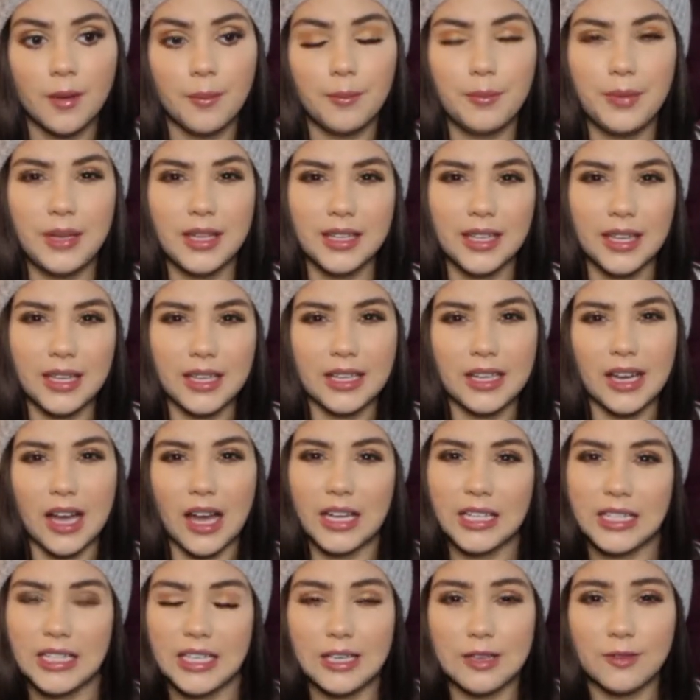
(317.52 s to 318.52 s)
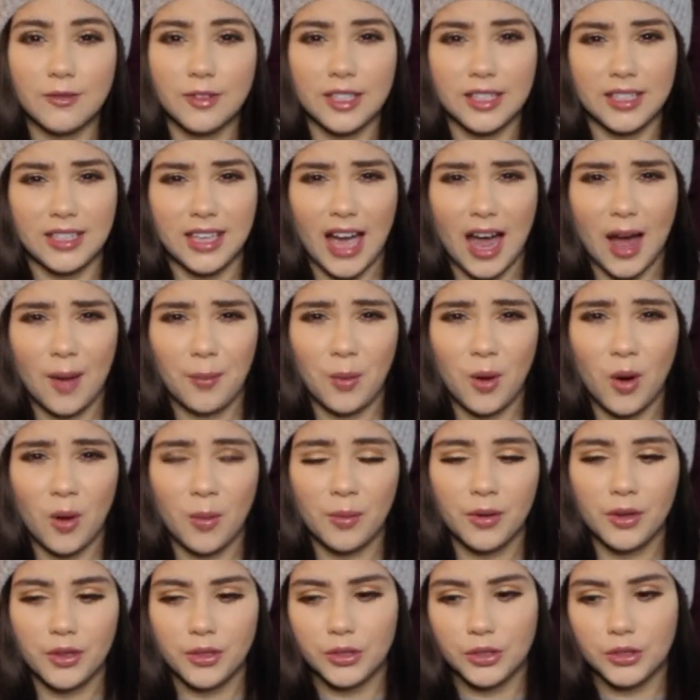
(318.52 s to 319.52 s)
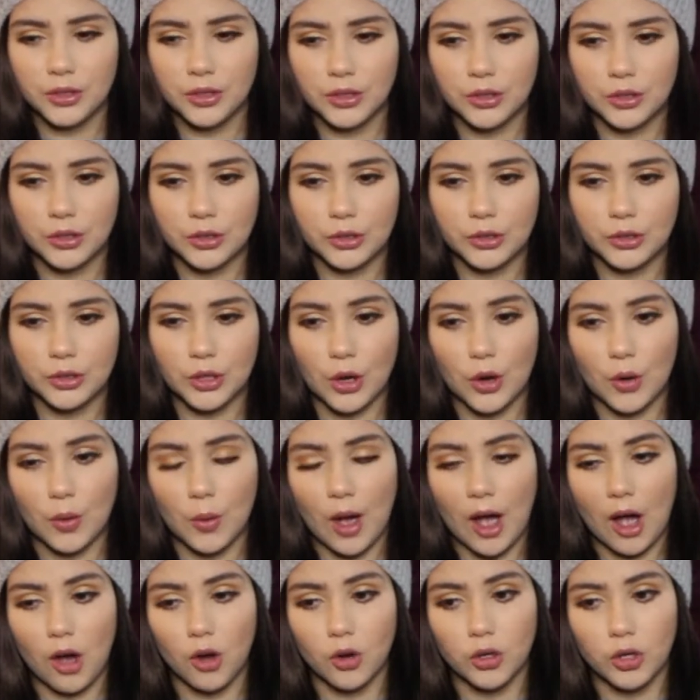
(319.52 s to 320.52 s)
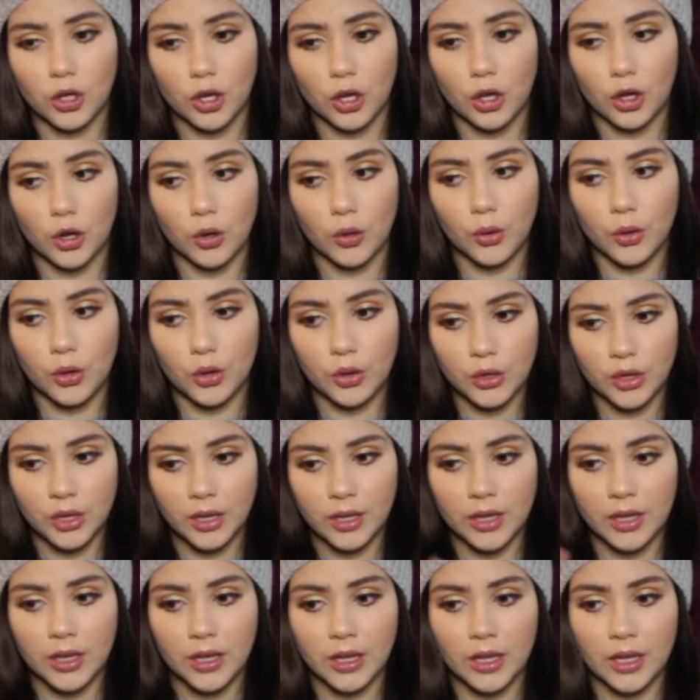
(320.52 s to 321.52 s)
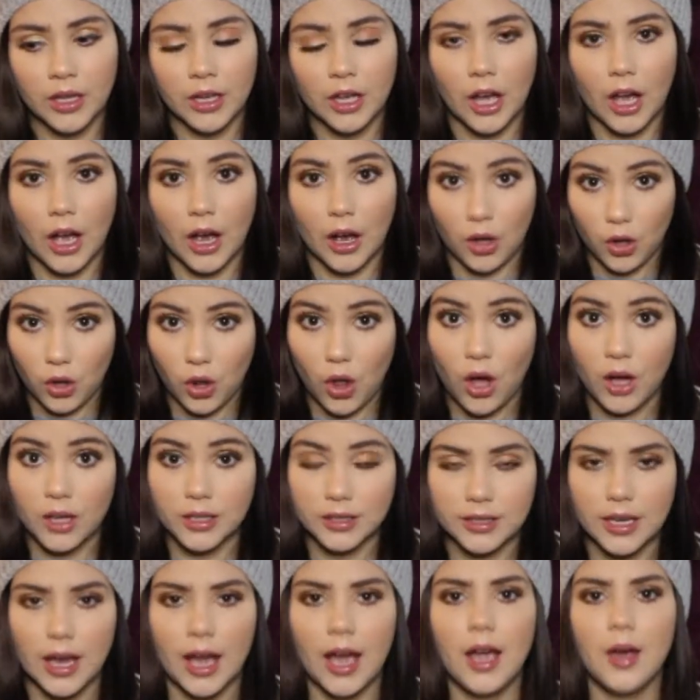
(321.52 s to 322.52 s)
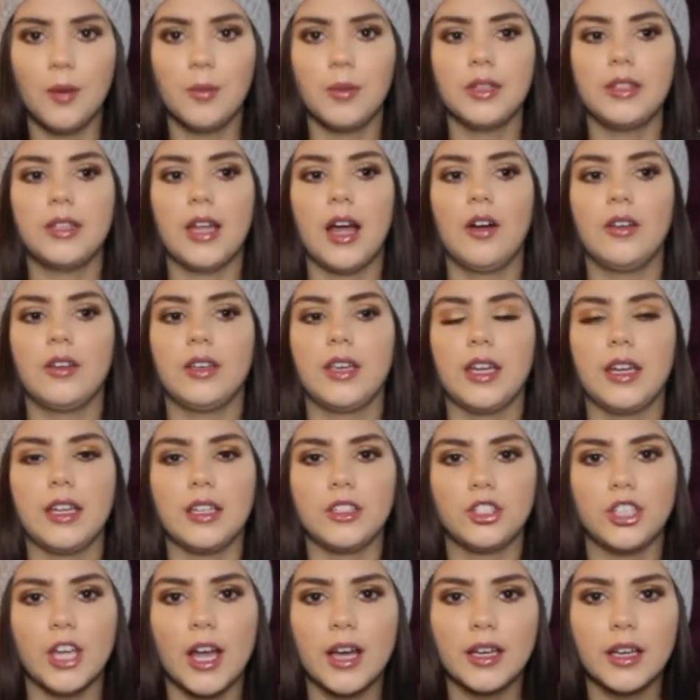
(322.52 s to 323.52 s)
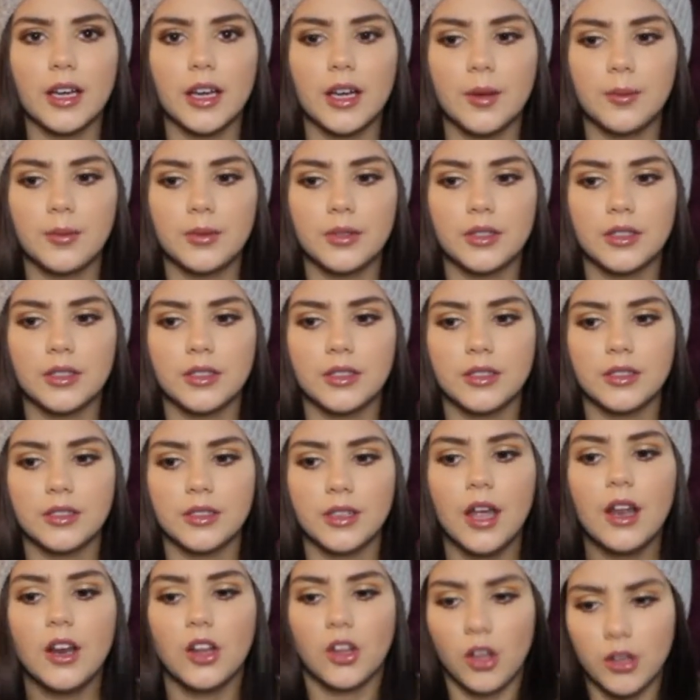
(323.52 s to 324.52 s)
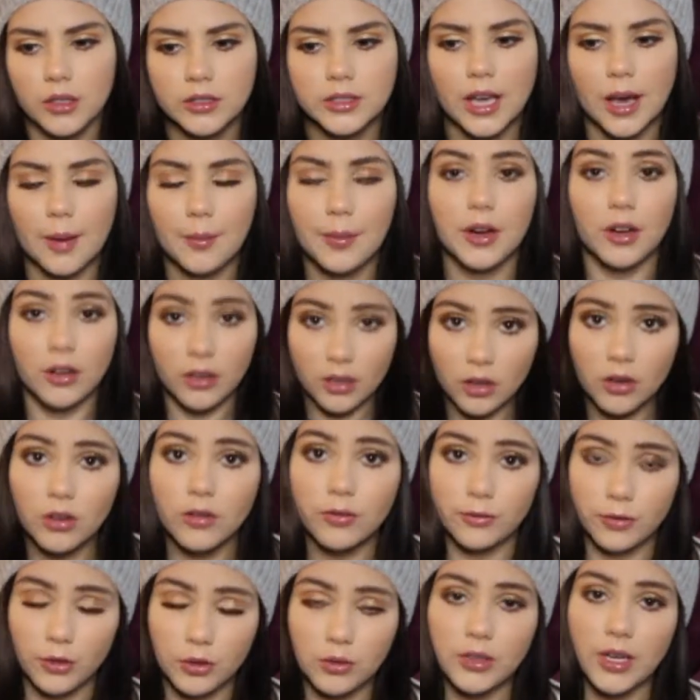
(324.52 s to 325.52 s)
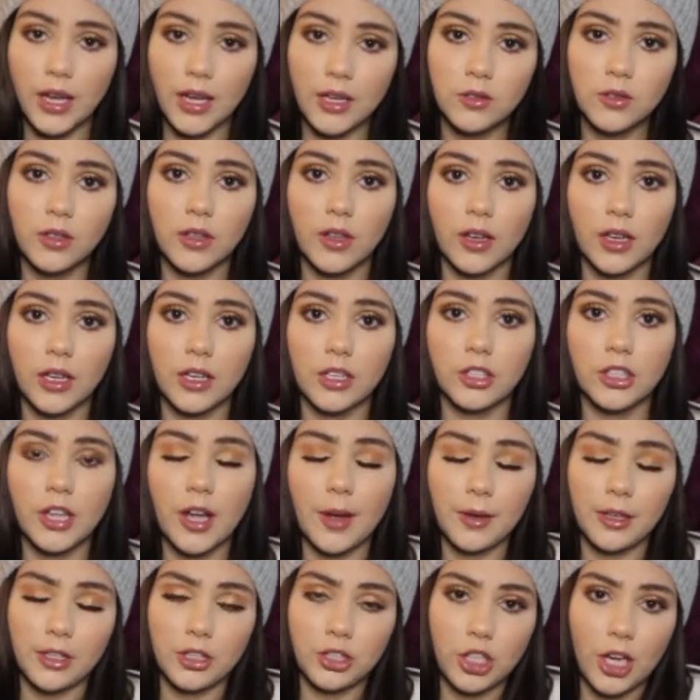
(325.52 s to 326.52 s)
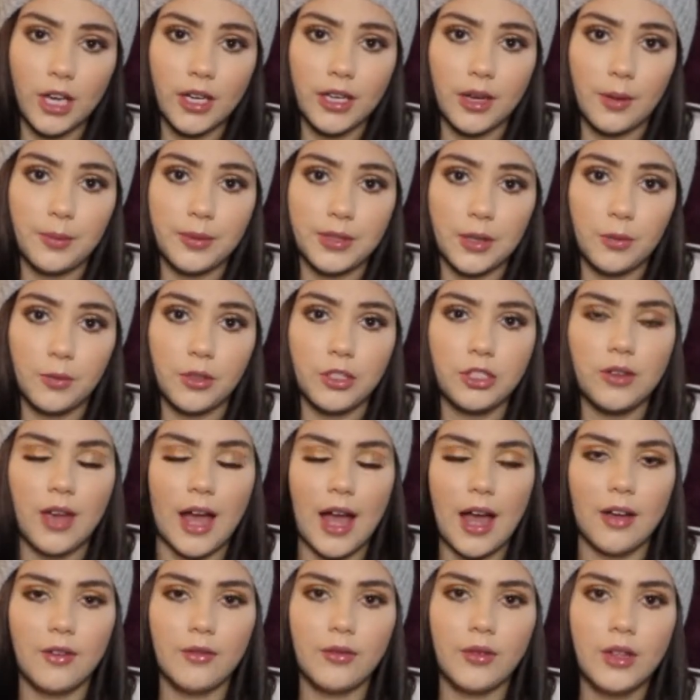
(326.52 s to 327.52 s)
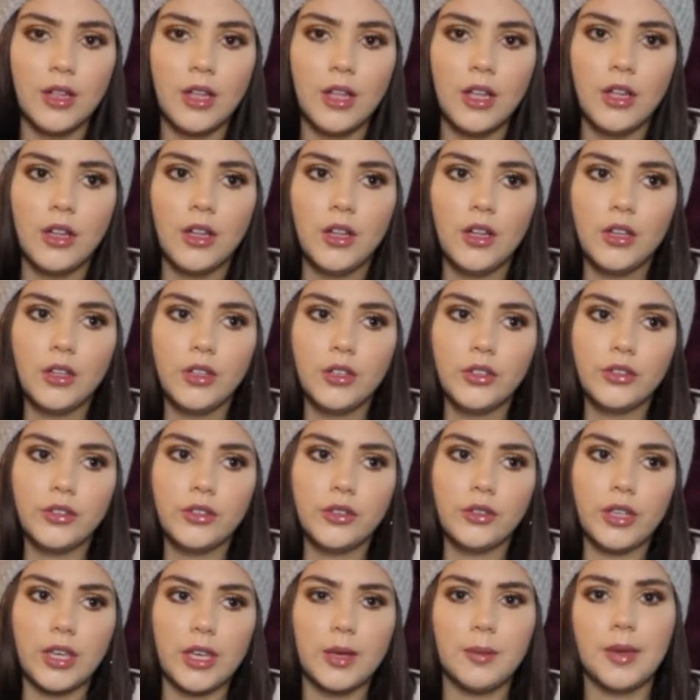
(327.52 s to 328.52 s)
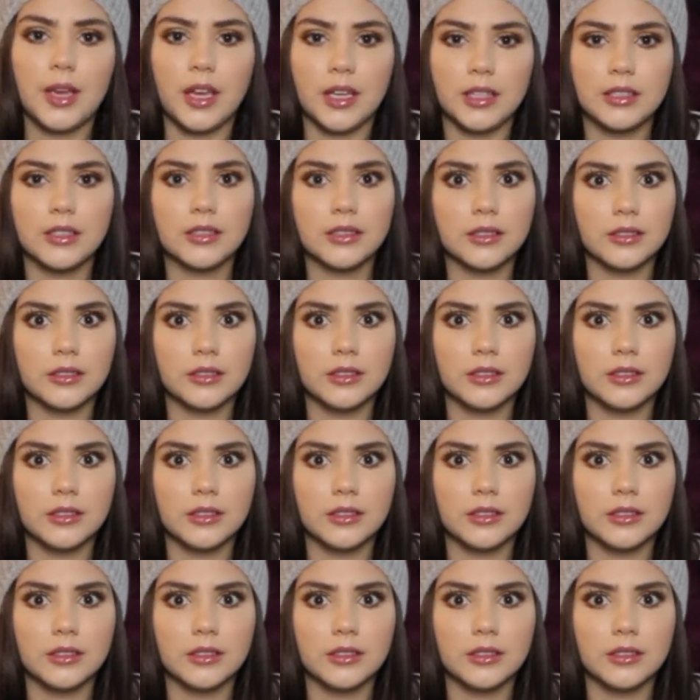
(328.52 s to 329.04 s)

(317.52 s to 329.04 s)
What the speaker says: be like an uneven gap almost. So I'll go a long time without getting checkups. Not a long time, but I'll go a few days without getting checkups. And when you have leukemia,